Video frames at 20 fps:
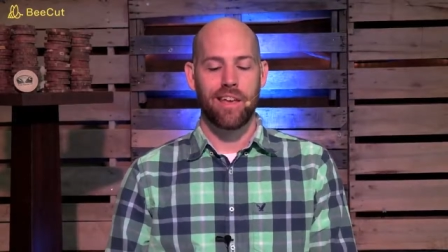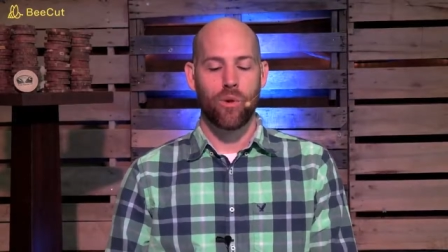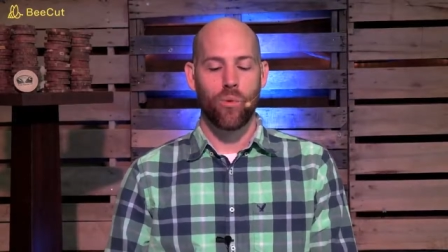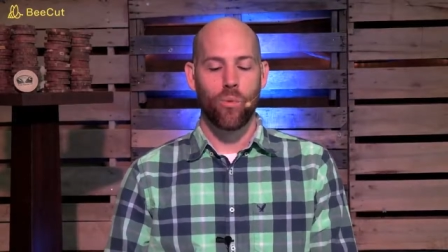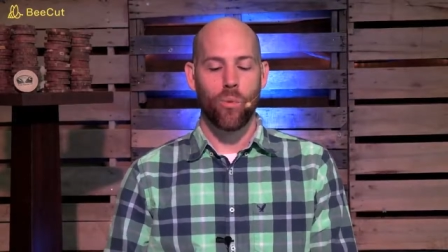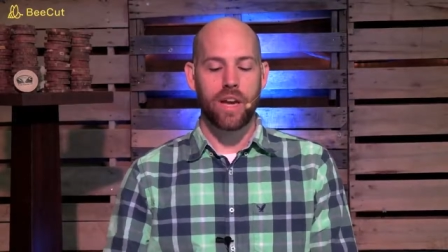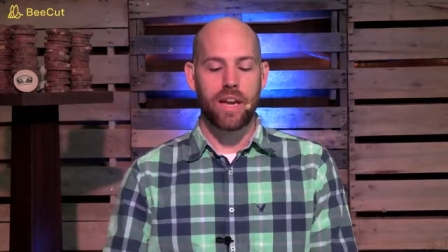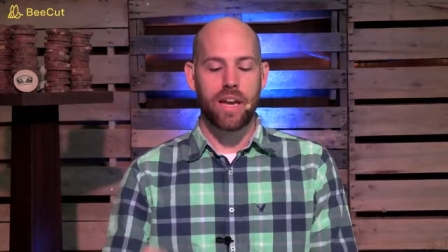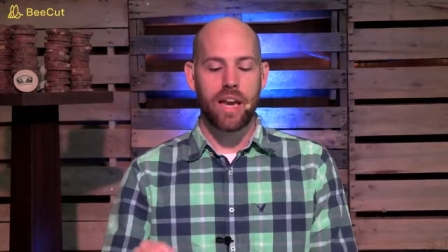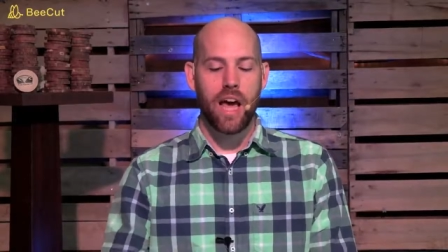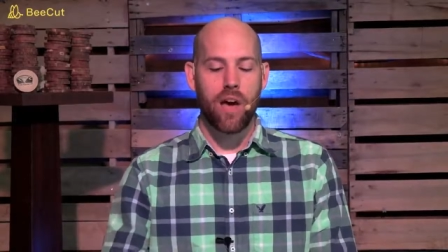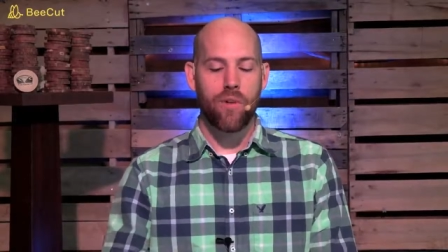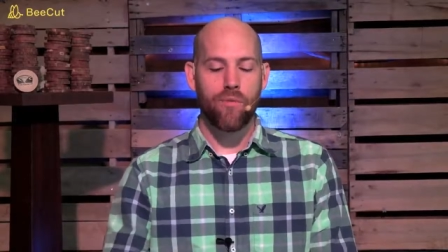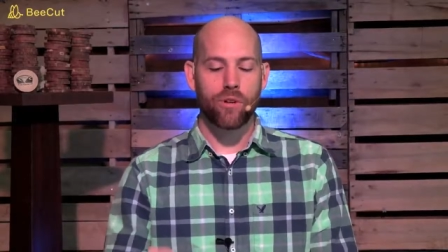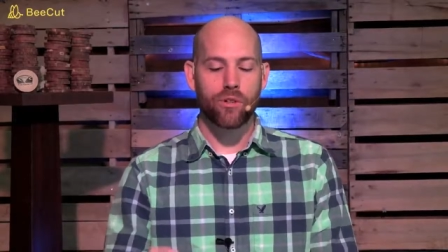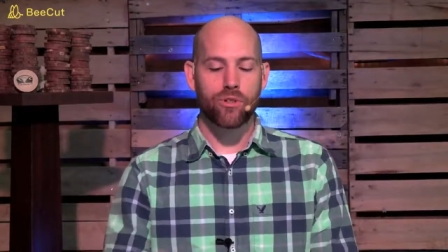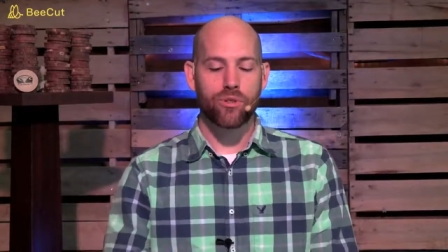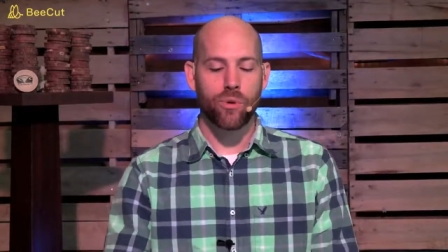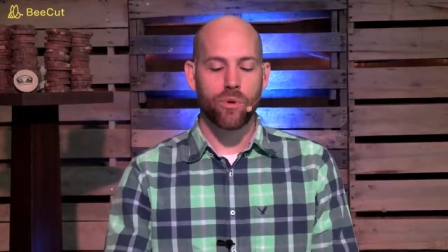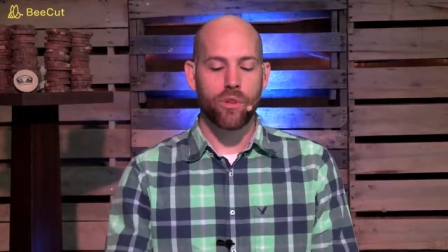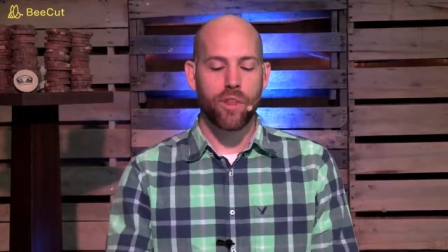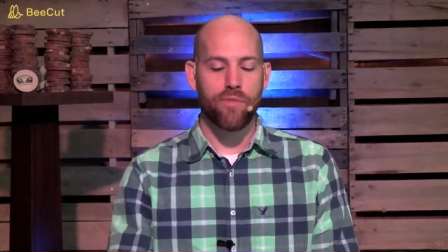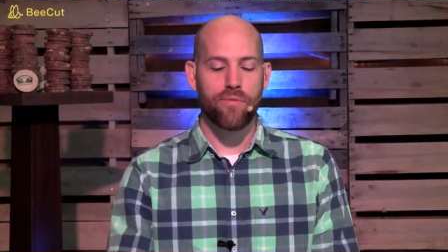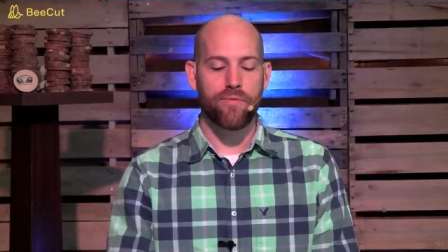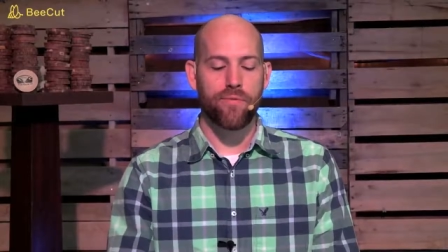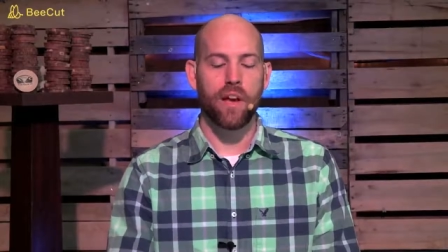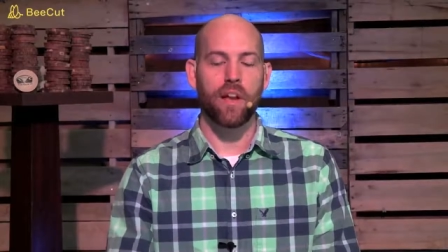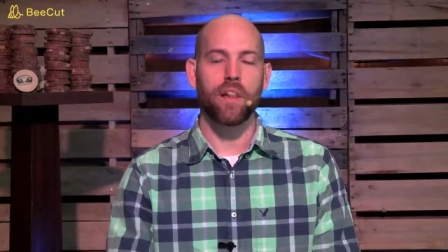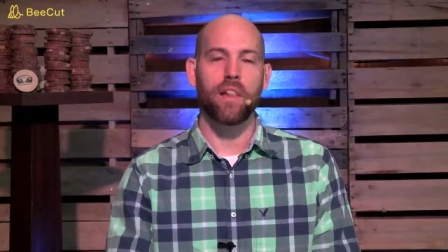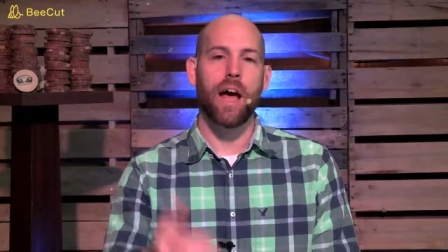we never truly
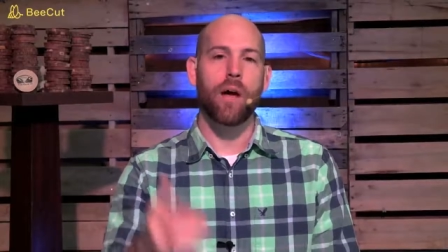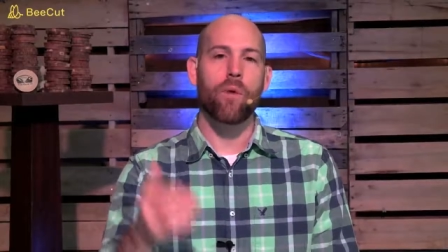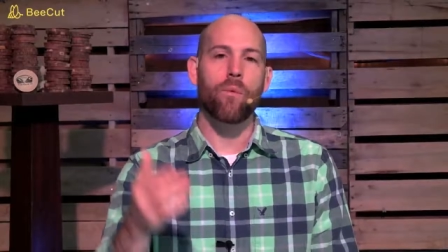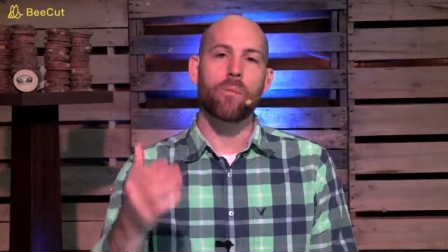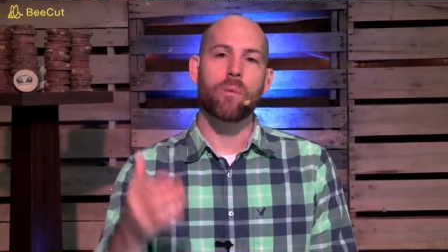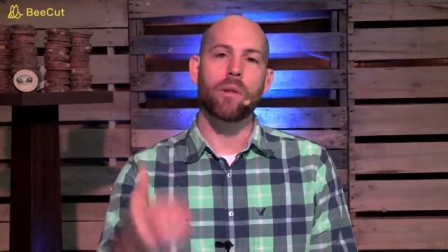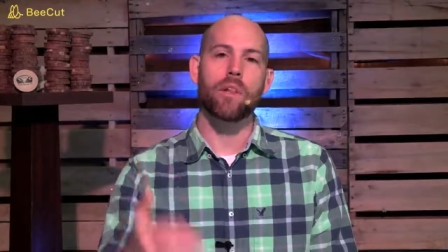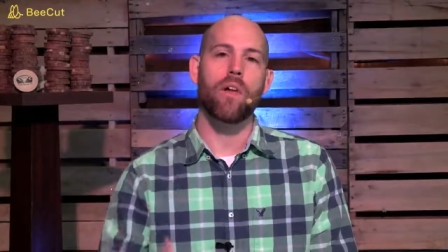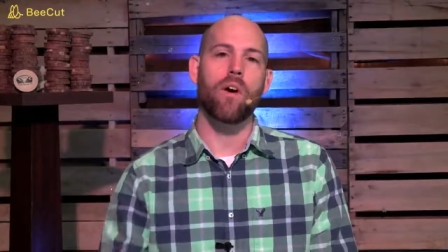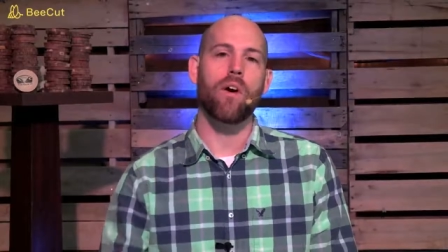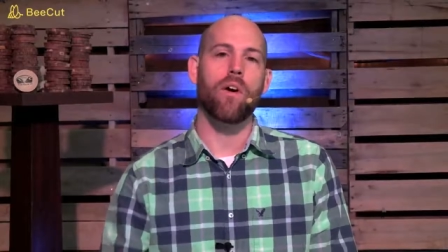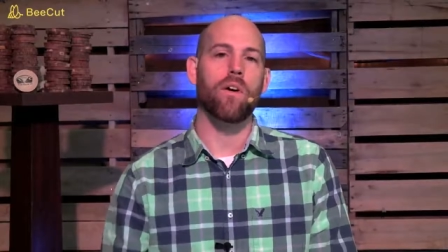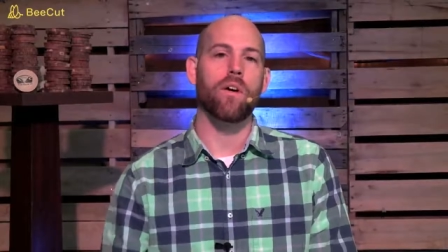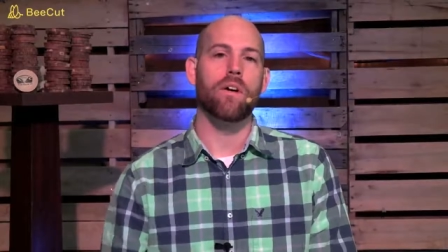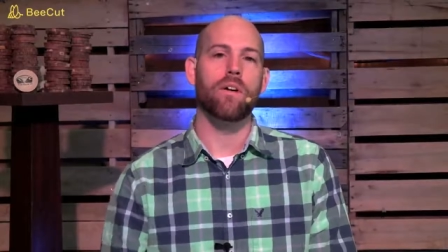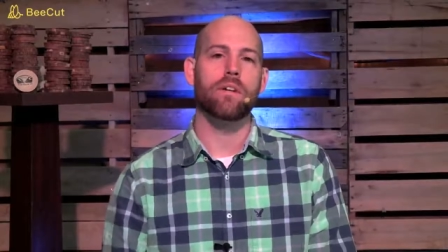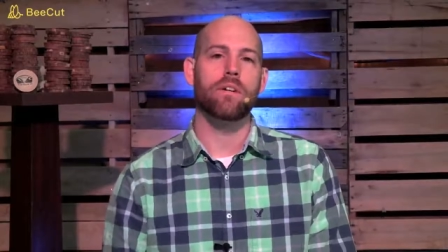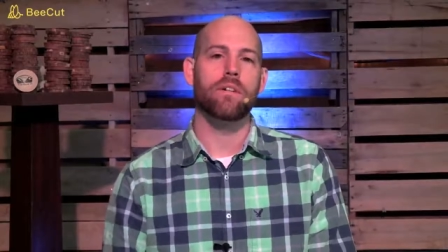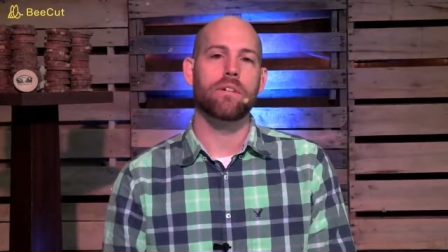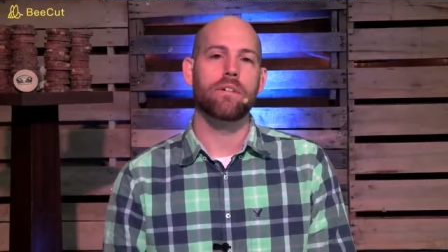feel like we belong.